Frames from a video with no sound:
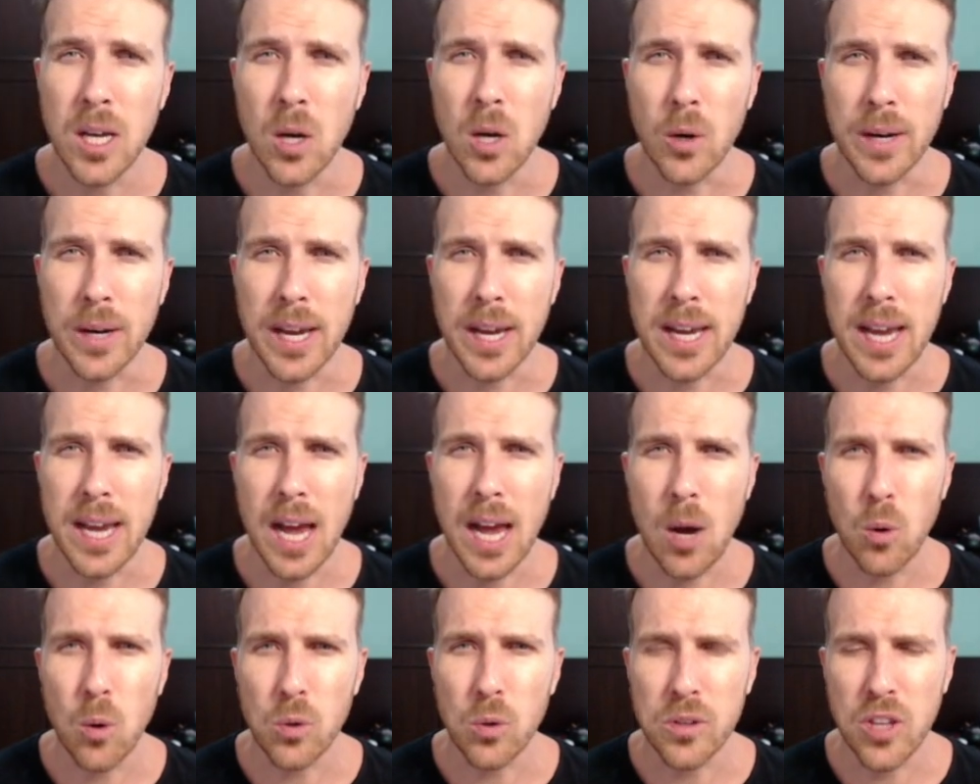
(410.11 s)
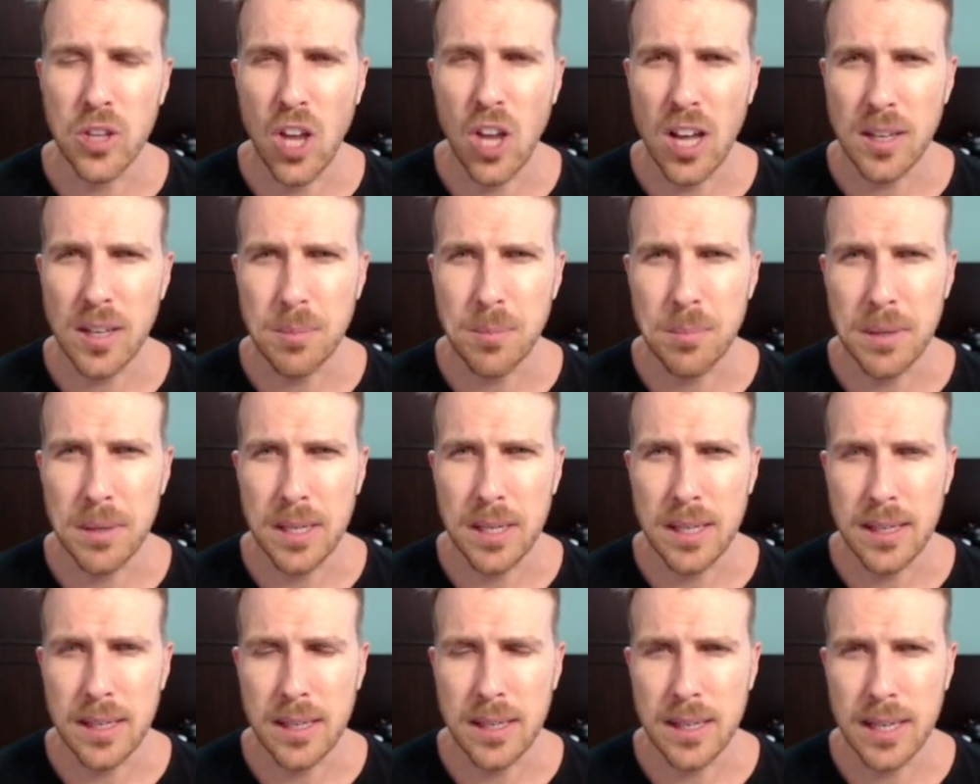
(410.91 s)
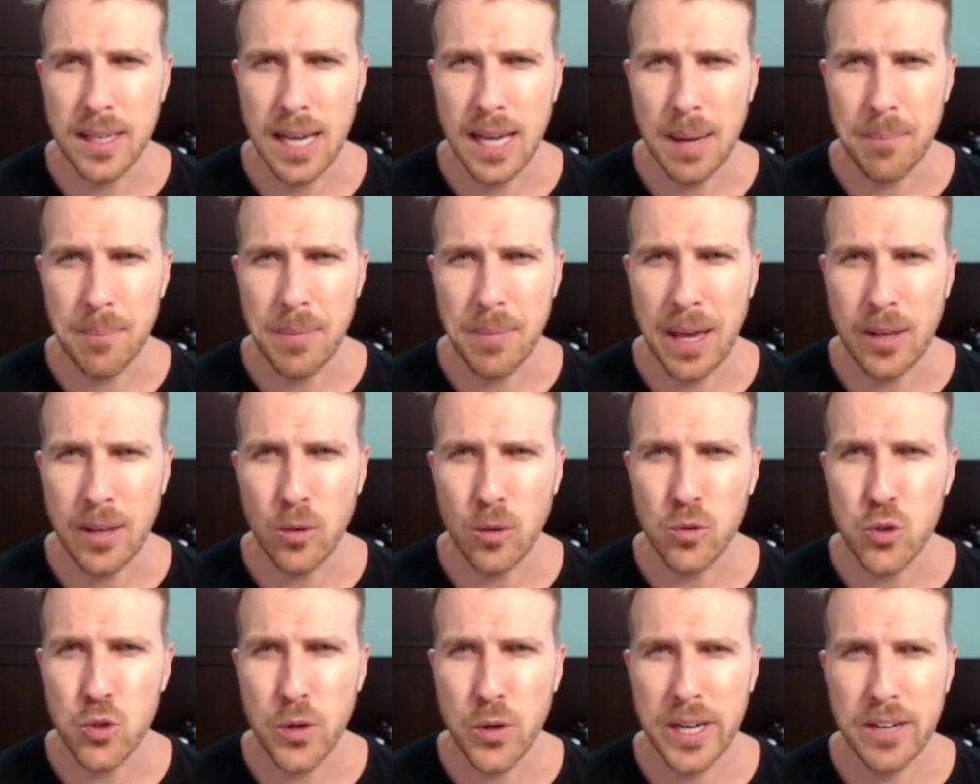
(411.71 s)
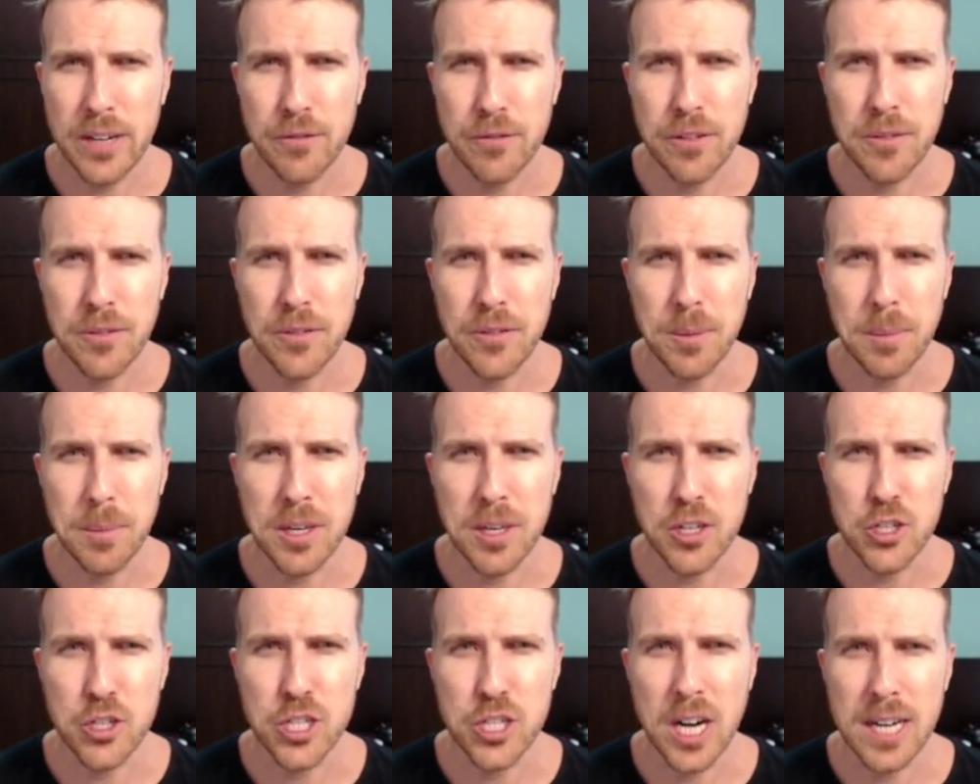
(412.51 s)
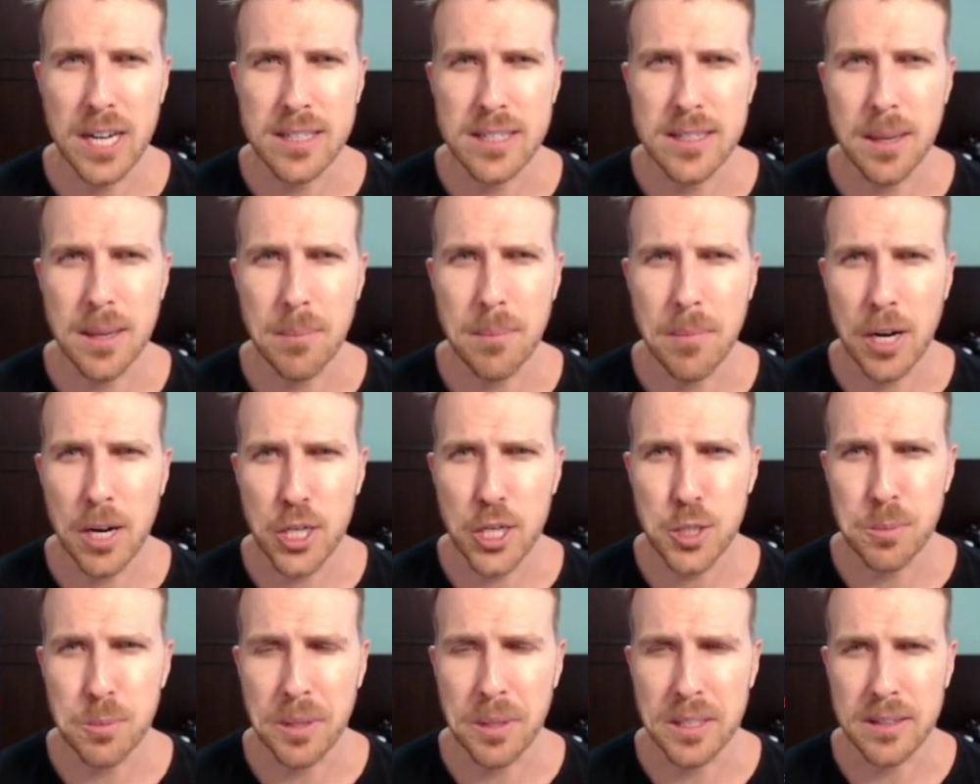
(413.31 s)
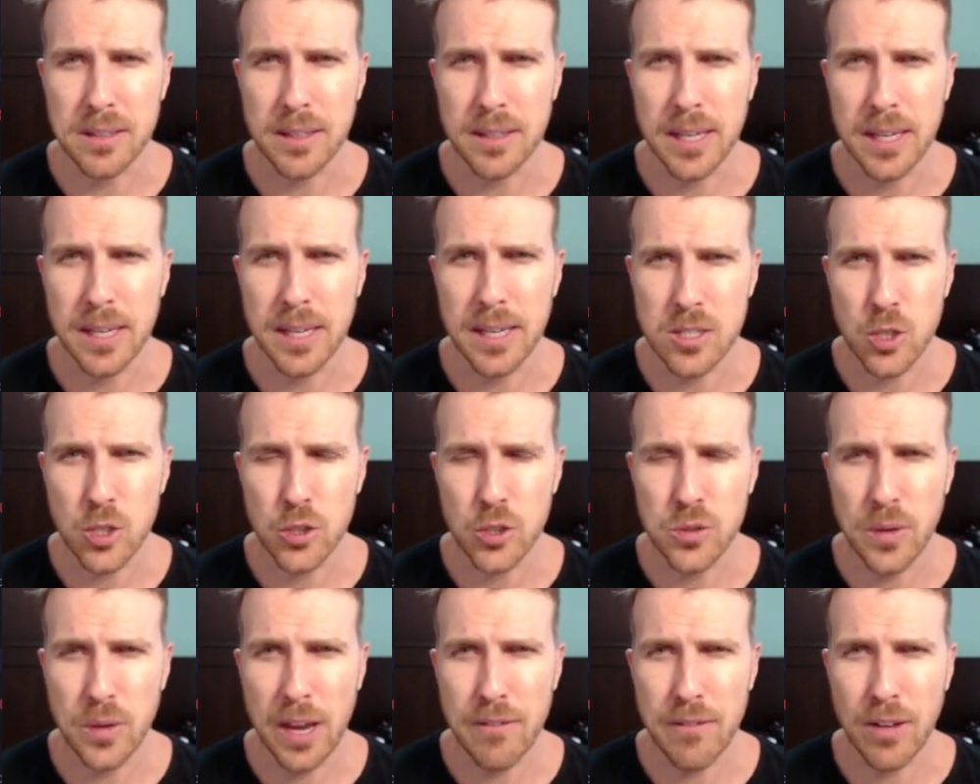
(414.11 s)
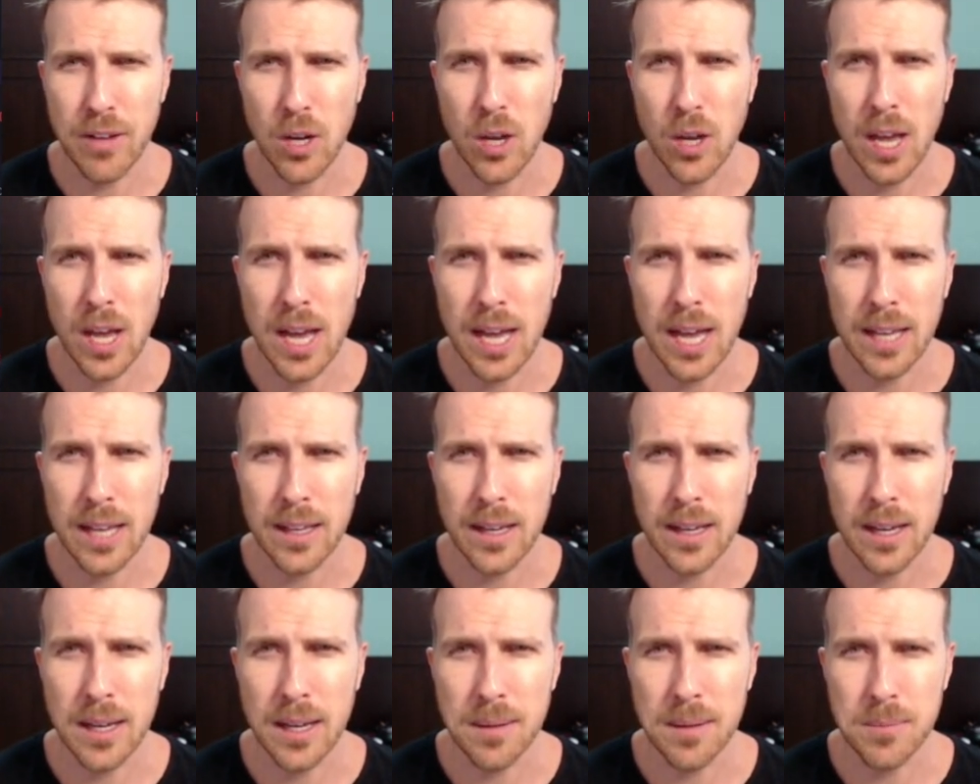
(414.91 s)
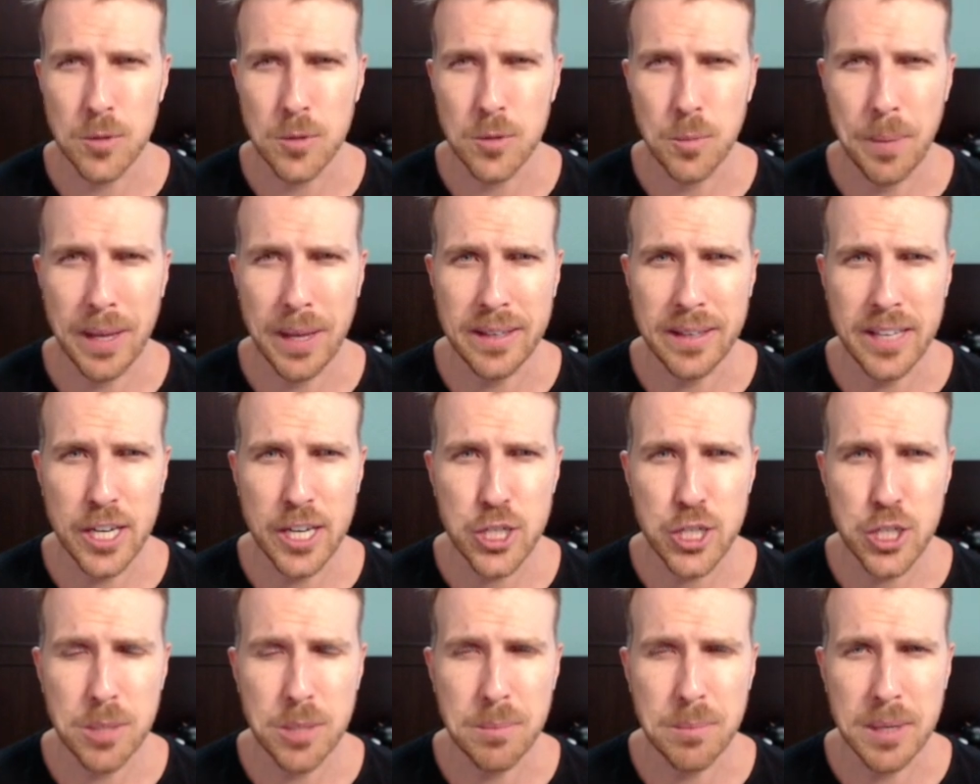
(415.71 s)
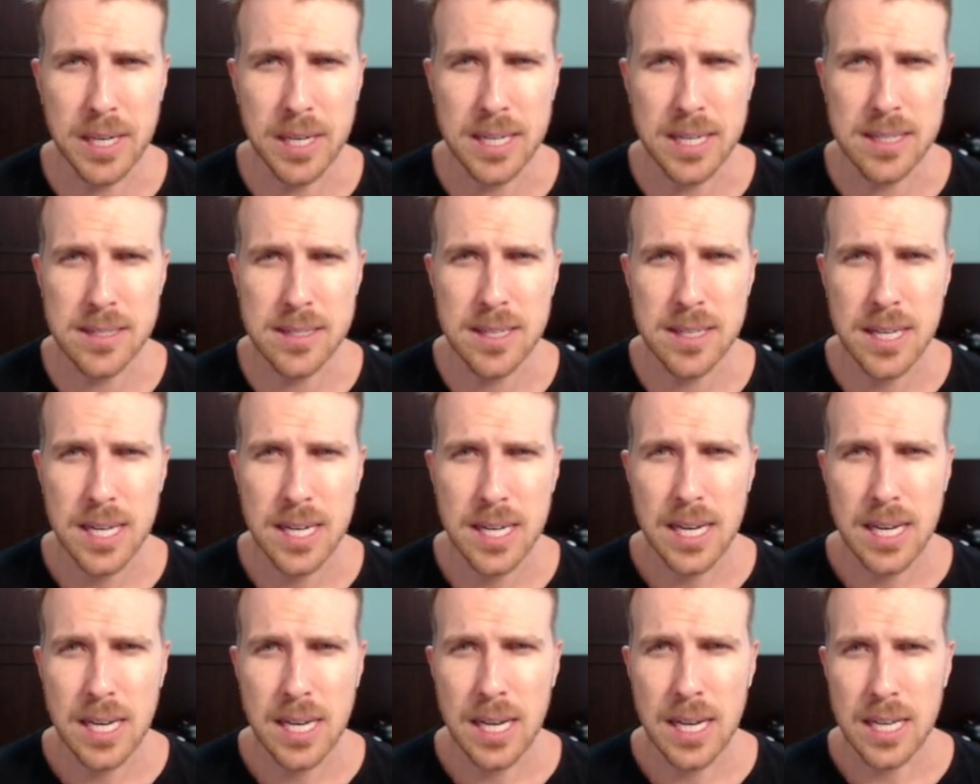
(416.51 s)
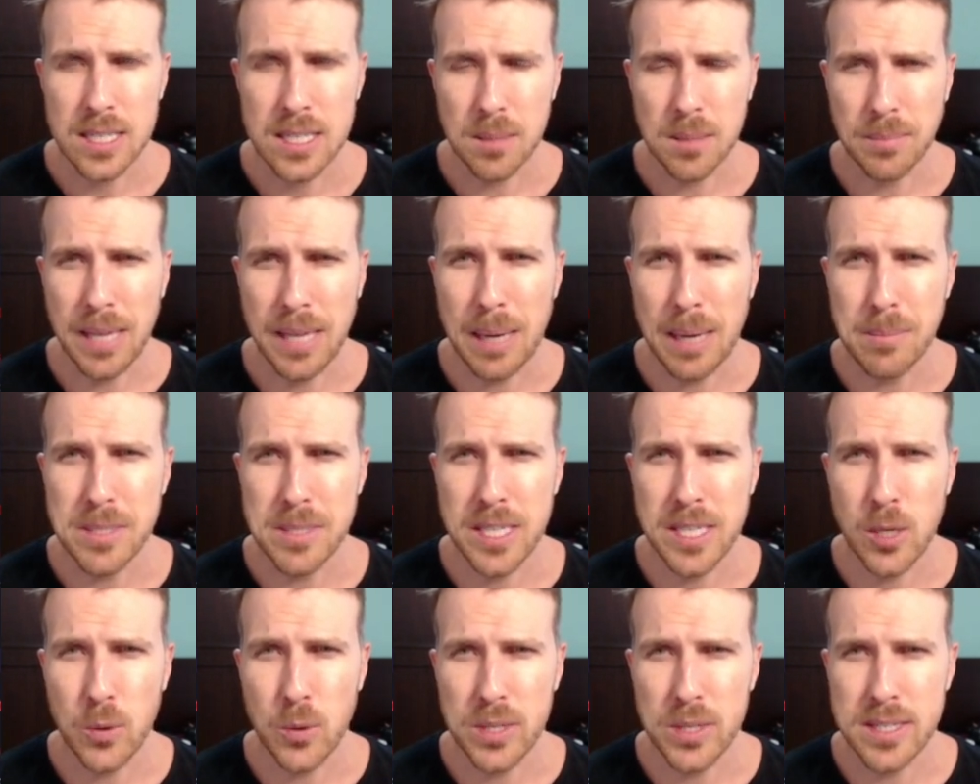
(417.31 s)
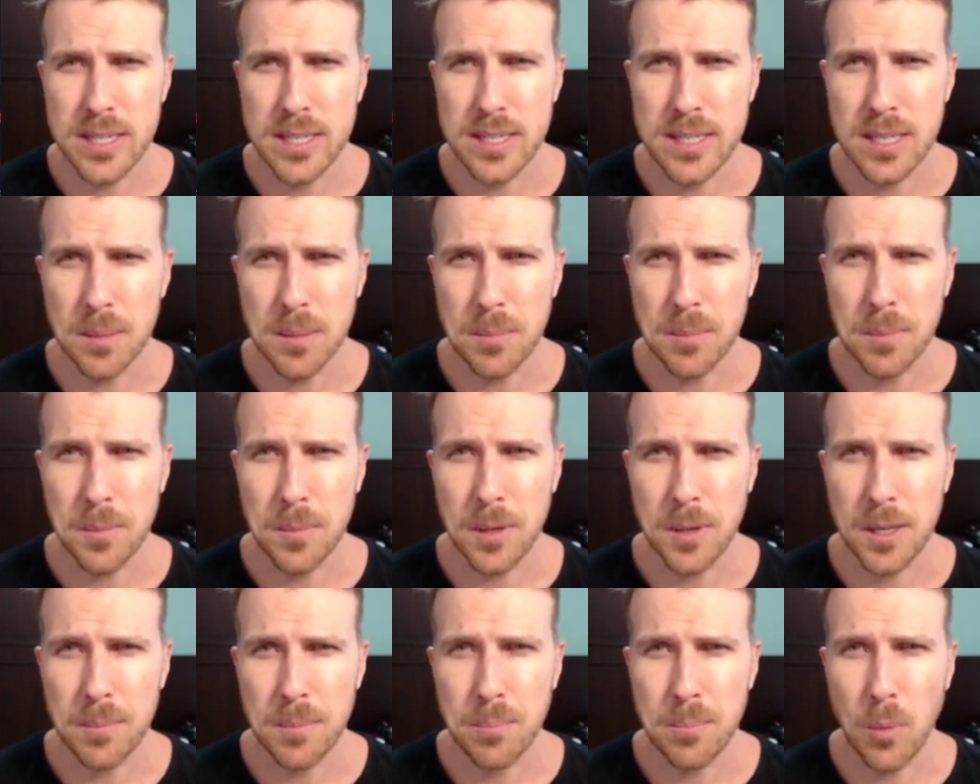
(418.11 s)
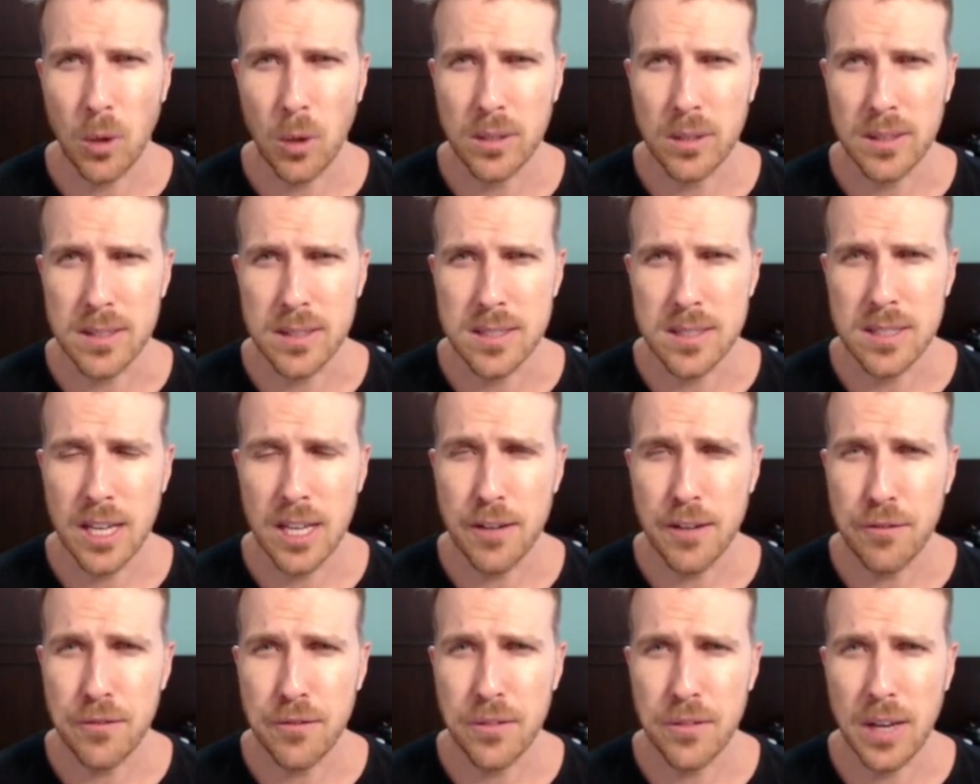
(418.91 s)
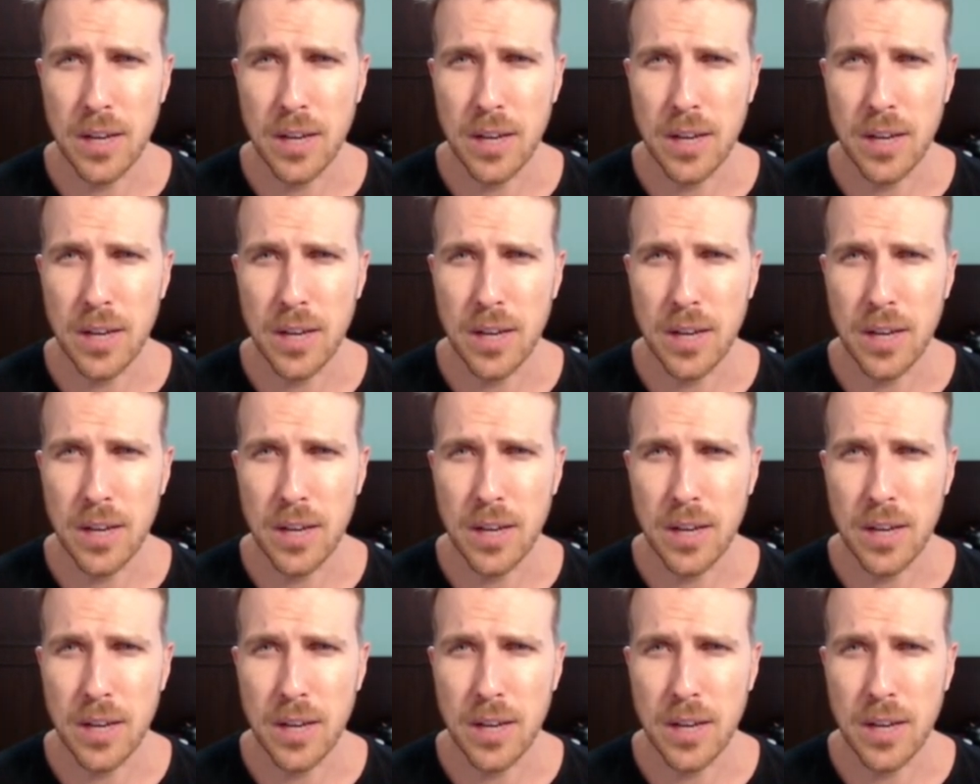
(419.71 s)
Okay, I would not be. I don't trade the 15 minutes chart that much, but it's good to have to pay attention, because sometimes here we see some important stuff.